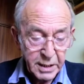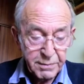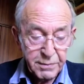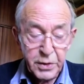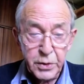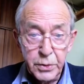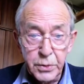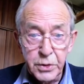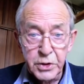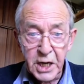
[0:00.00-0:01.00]
View,
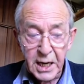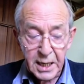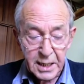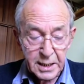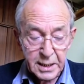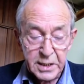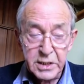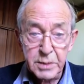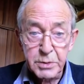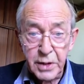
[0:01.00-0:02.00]
share,
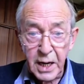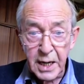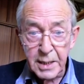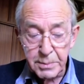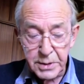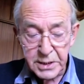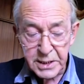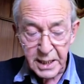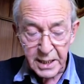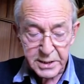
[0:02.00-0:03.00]
subscribe,
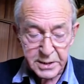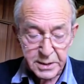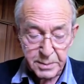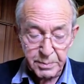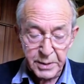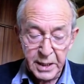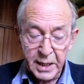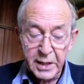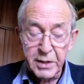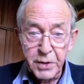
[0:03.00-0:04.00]
discuss.
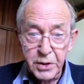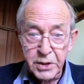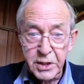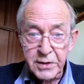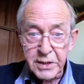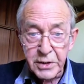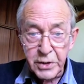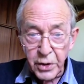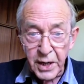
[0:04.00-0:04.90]
The future is in your